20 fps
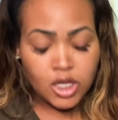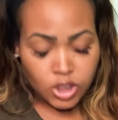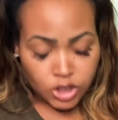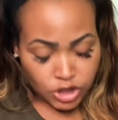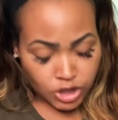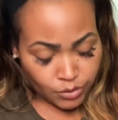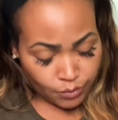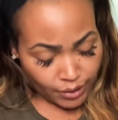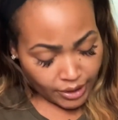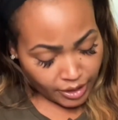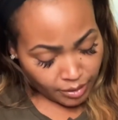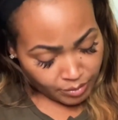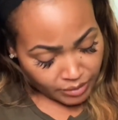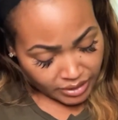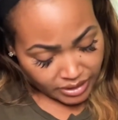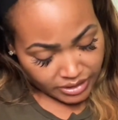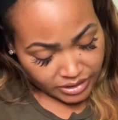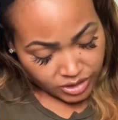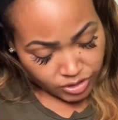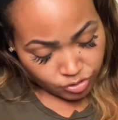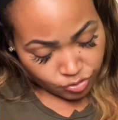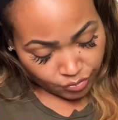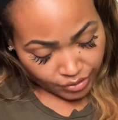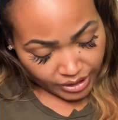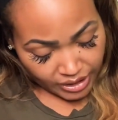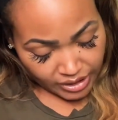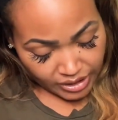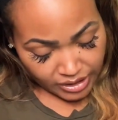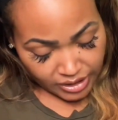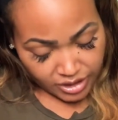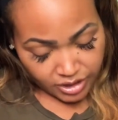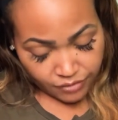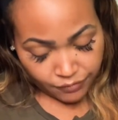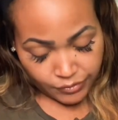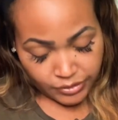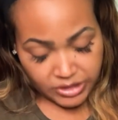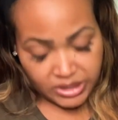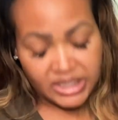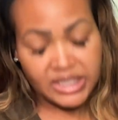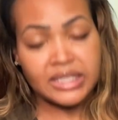She recommends drinking this
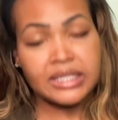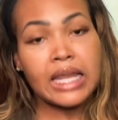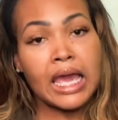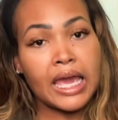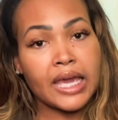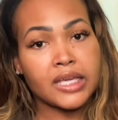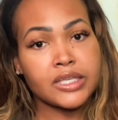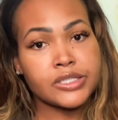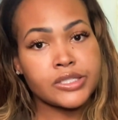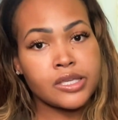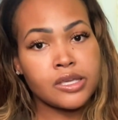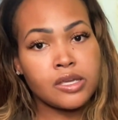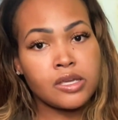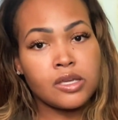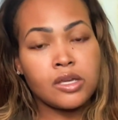for 10 days.